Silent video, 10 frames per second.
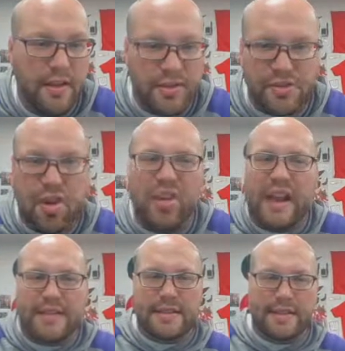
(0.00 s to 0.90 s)
There's all
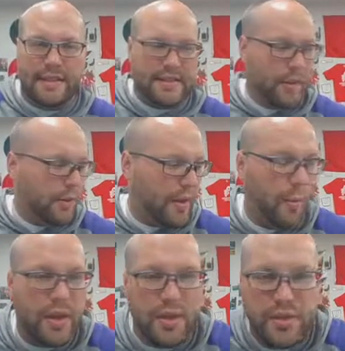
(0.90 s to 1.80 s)
kinds of things that
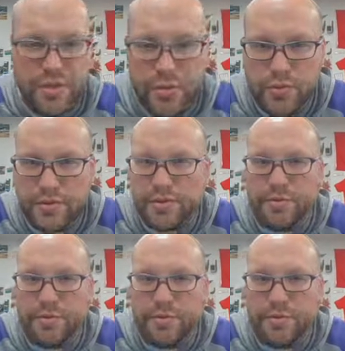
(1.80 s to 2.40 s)
we can do